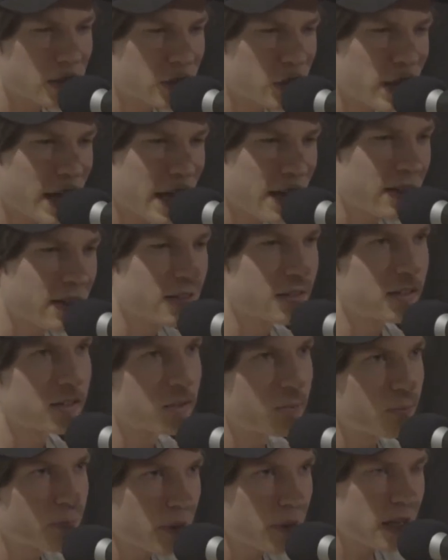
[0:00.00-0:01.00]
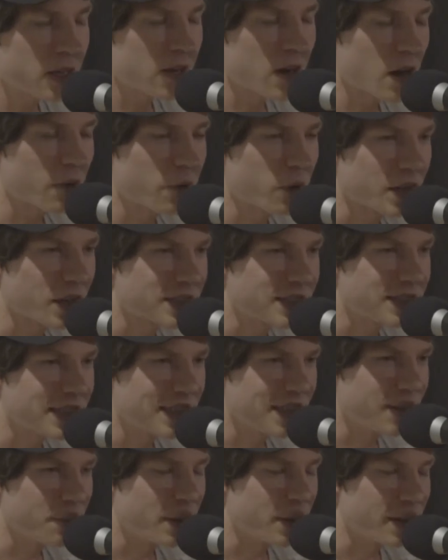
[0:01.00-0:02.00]
yeah, being gone for an
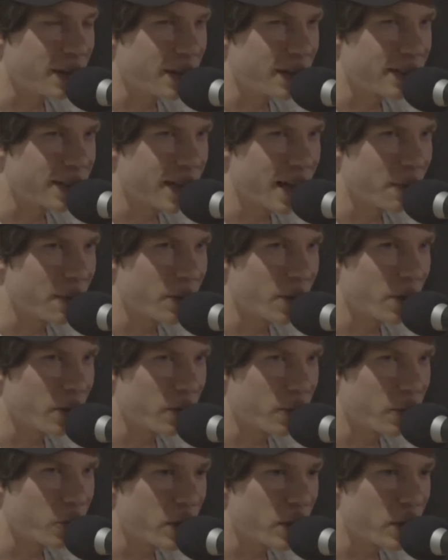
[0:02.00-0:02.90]
extended period of time,